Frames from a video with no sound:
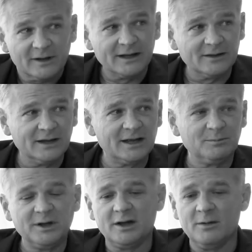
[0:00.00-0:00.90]
and they
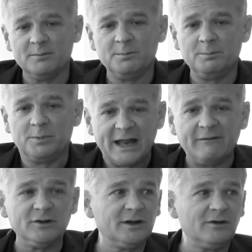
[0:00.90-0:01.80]
could become
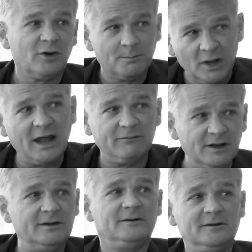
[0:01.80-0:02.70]
benevolent or
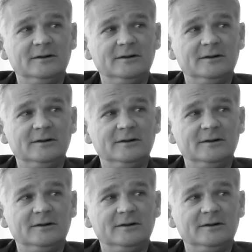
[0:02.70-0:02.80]
malevolent.